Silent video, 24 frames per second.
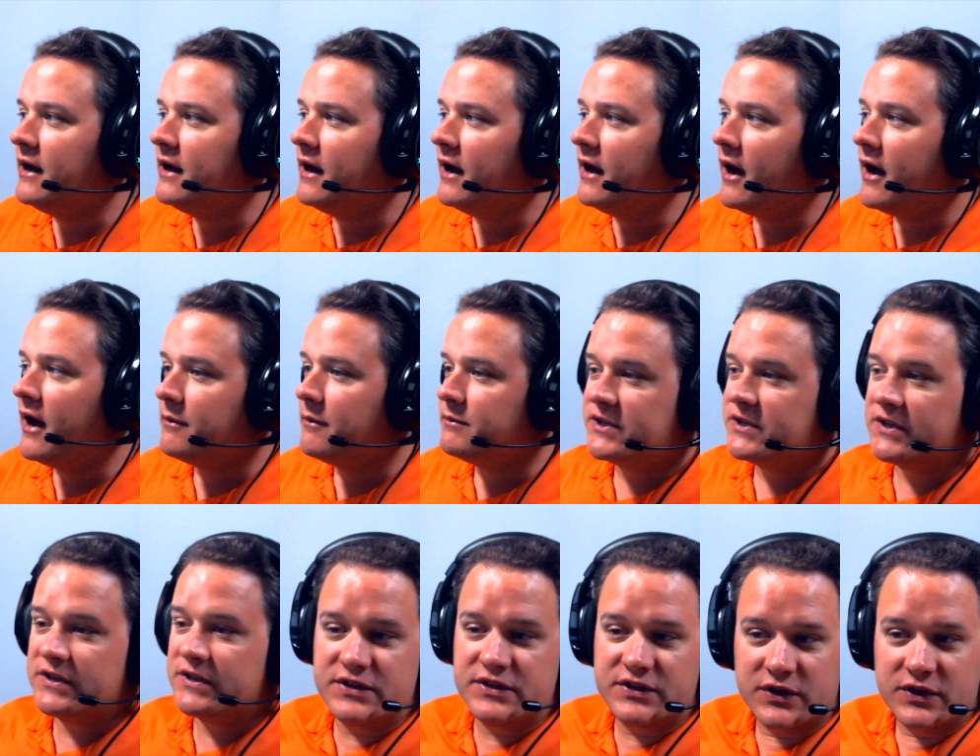So
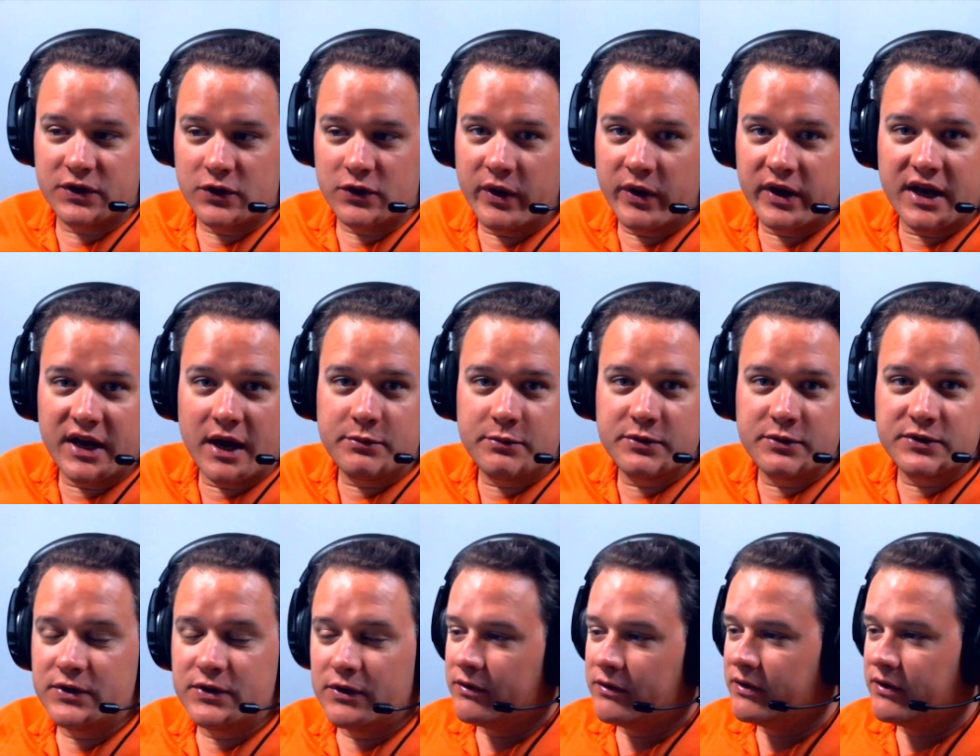this is a quick
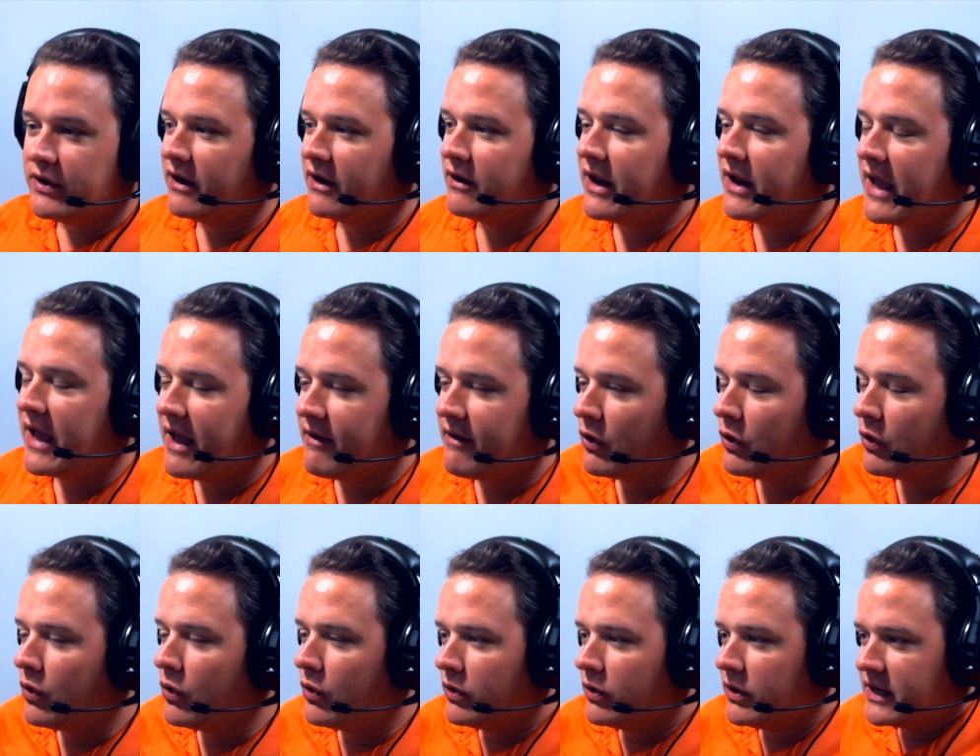episode. I don't have a
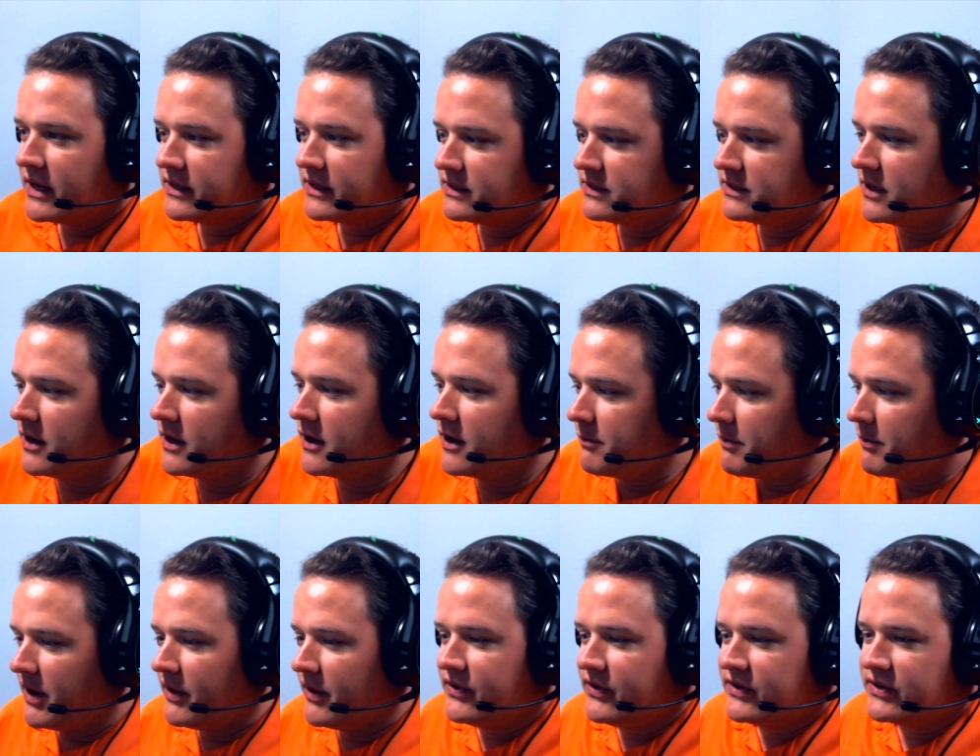whole lot to talk
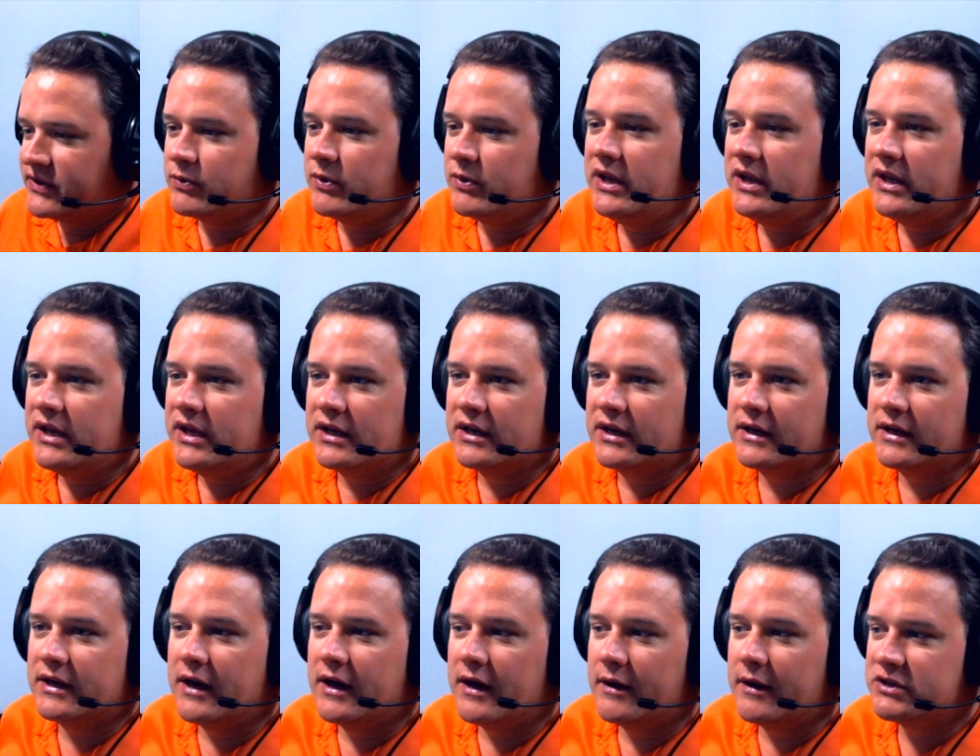about this week.
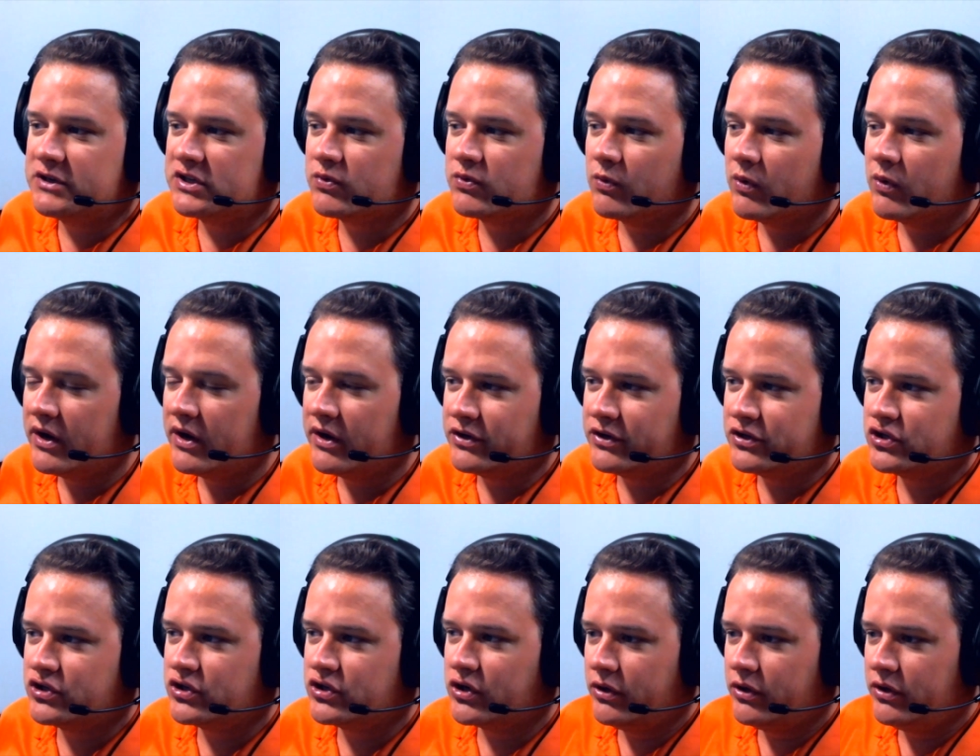Just wanted to
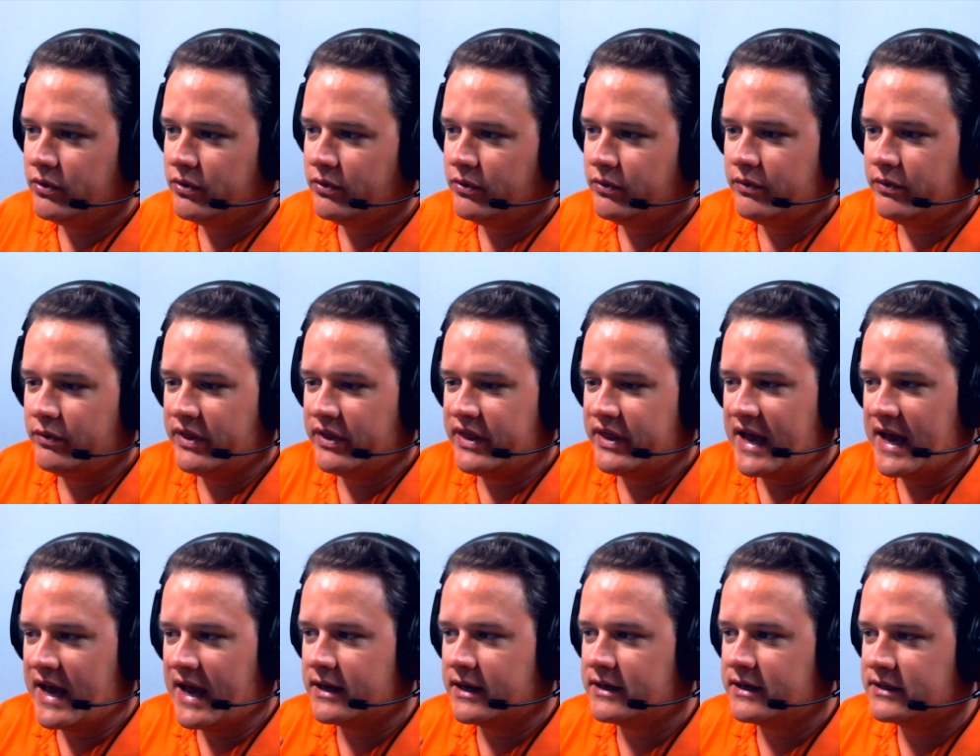show you
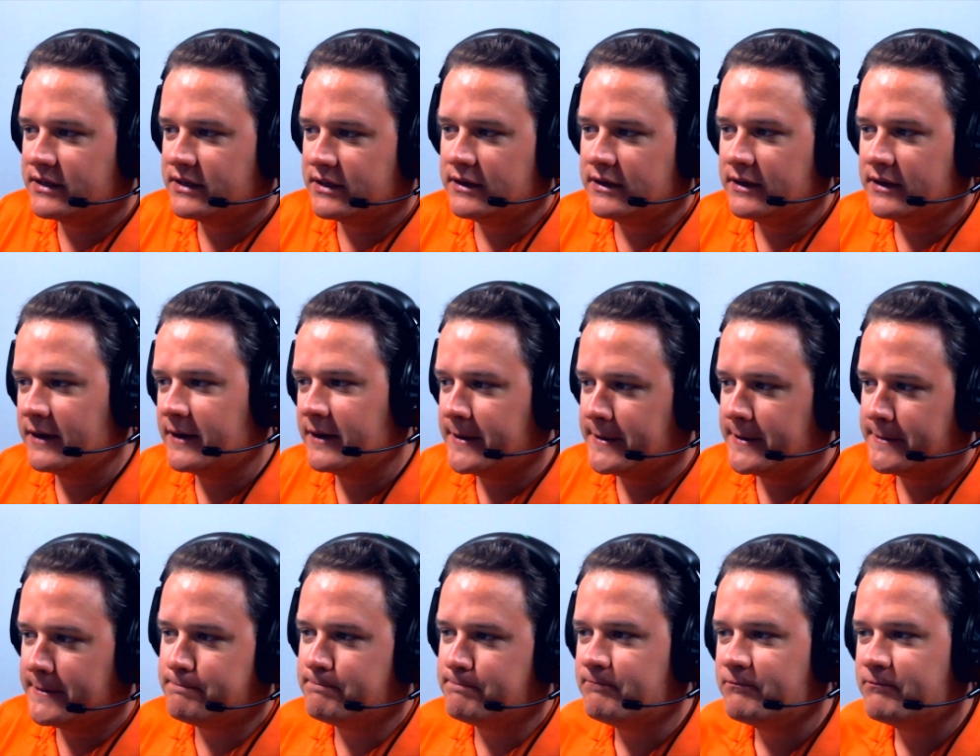that
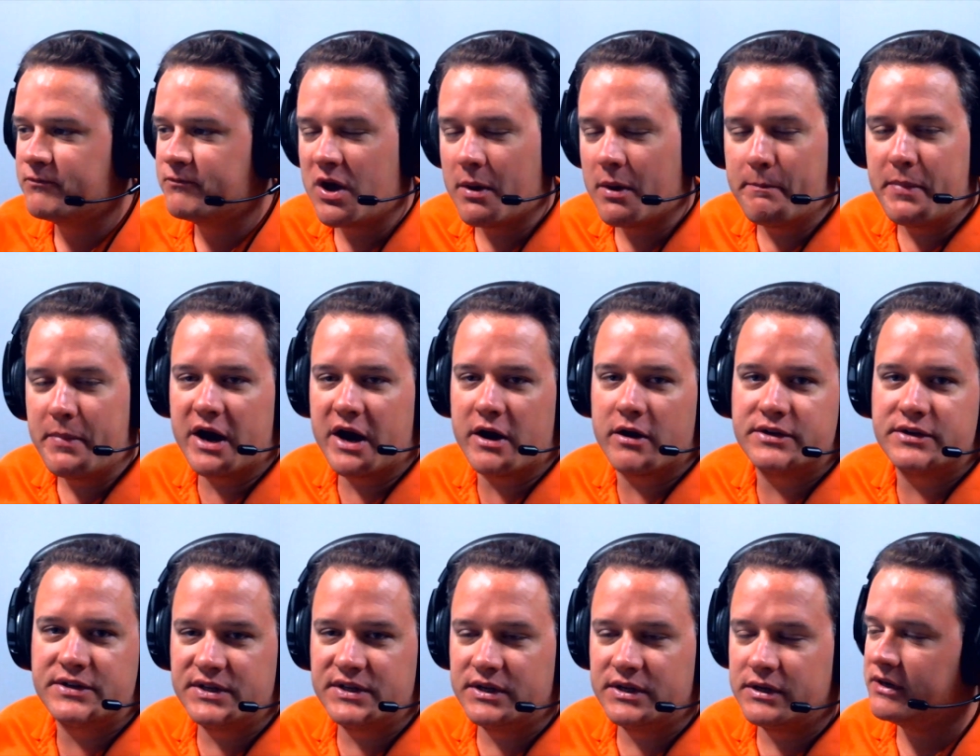
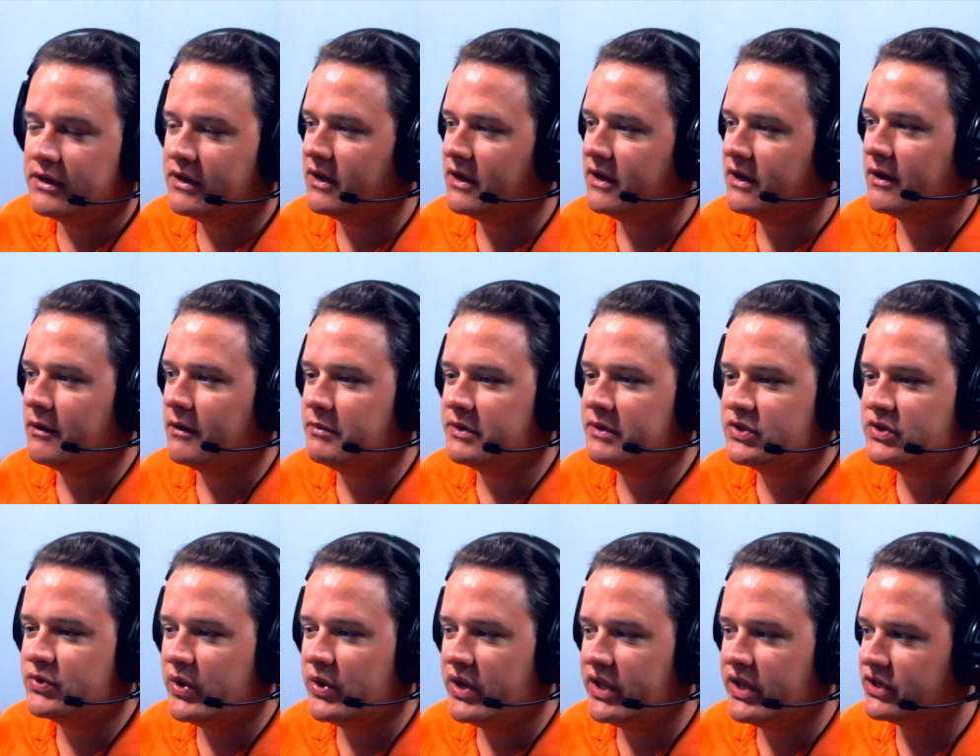comparison
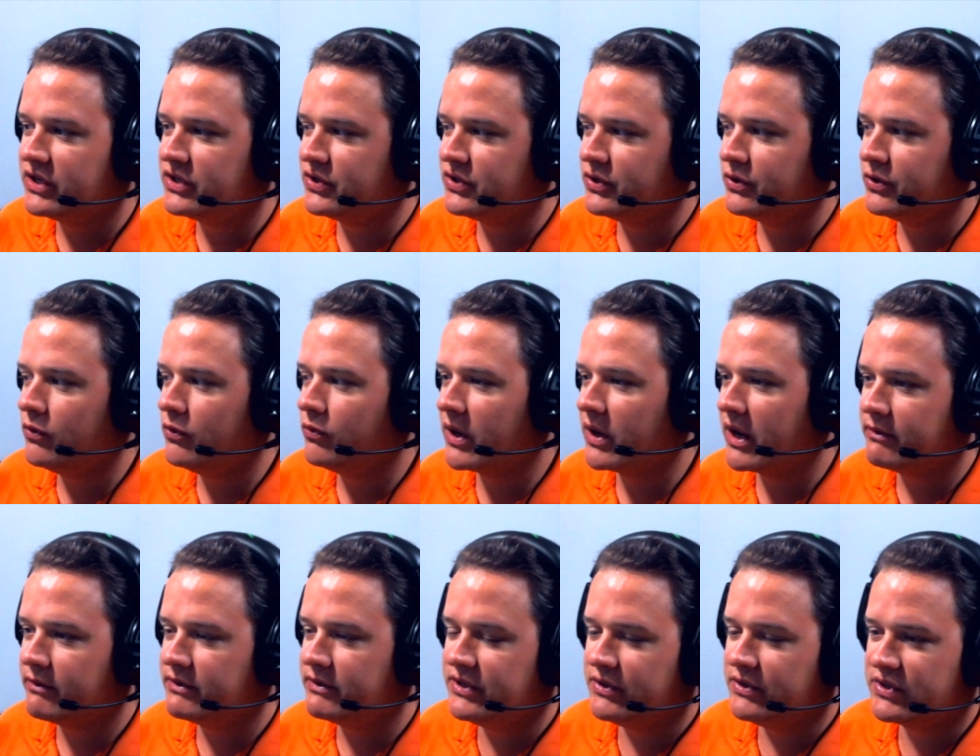between the two, what I
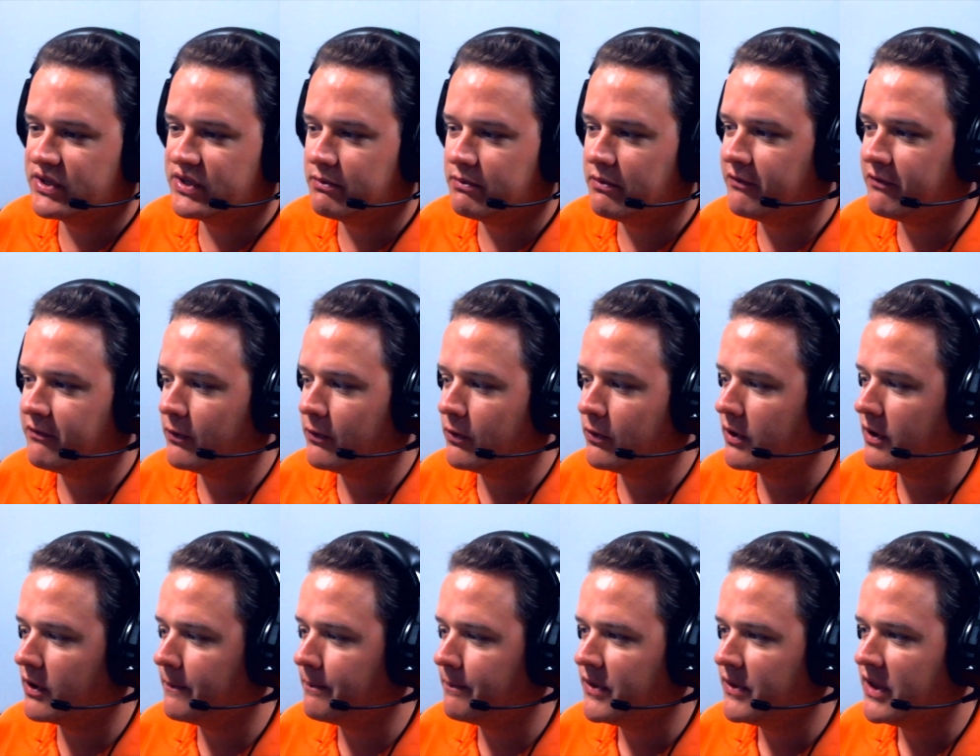was using
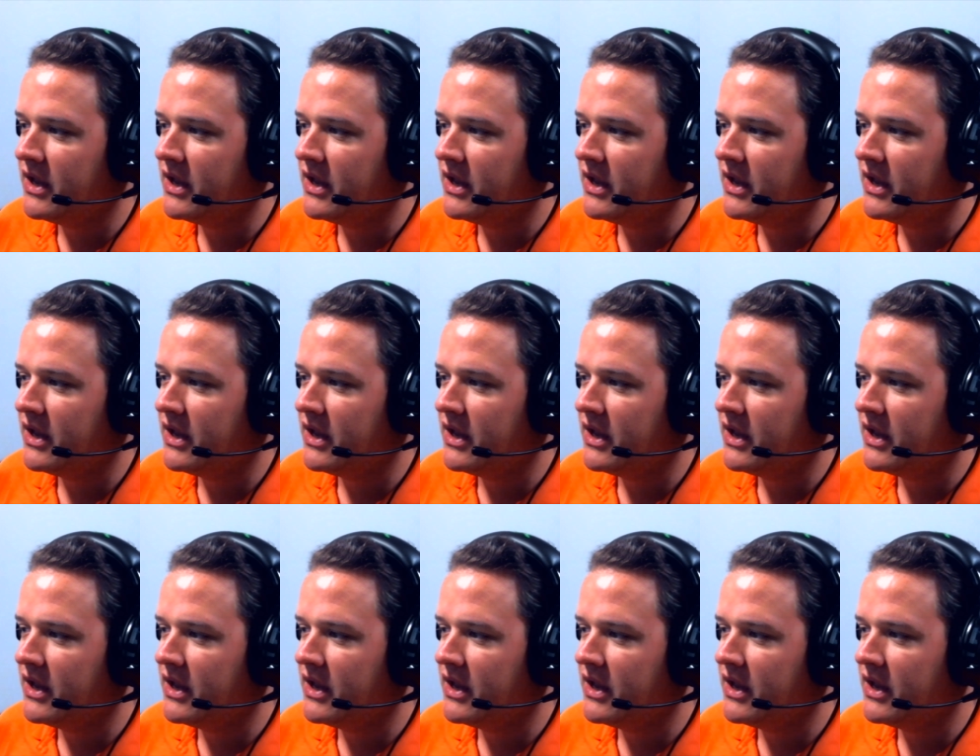before.